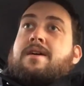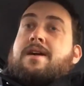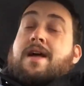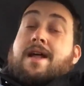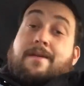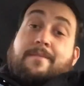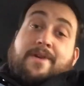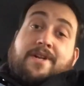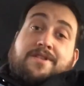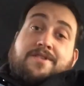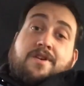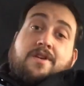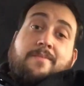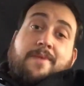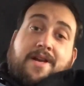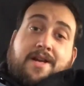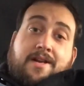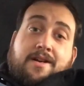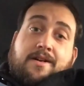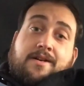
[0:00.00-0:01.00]
I'm going to turn on
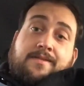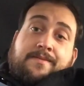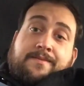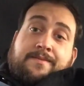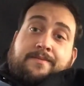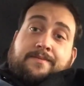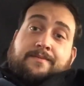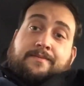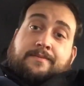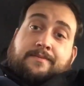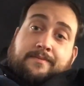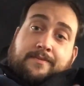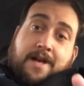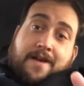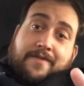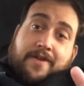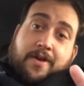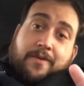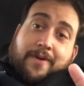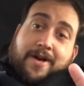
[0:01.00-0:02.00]
my heater.
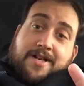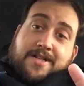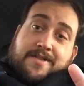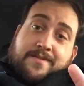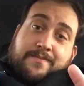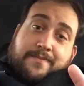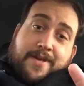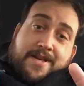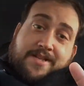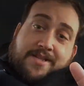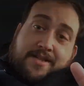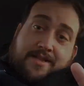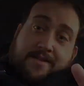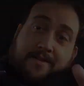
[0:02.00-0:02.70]
Have a good one, guys. Peace.